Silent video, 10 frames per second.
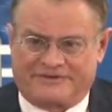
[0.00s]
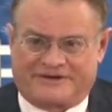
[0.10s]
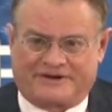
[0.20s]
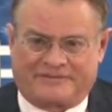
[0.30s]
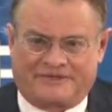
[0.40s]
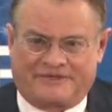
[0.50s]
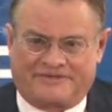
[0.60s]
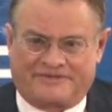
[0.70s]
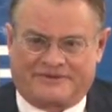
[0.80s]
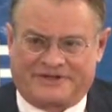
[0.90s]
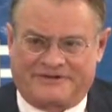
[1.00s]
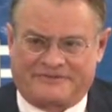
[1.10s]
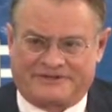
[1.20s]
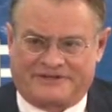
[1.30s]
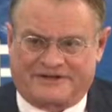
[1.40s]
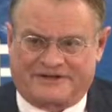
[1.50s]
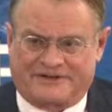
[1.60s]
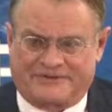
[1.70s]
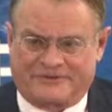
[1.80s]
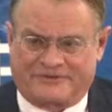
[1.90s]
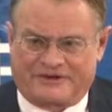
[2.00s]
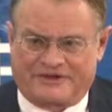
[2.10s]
terribly difficult time with Saudi Arabia one way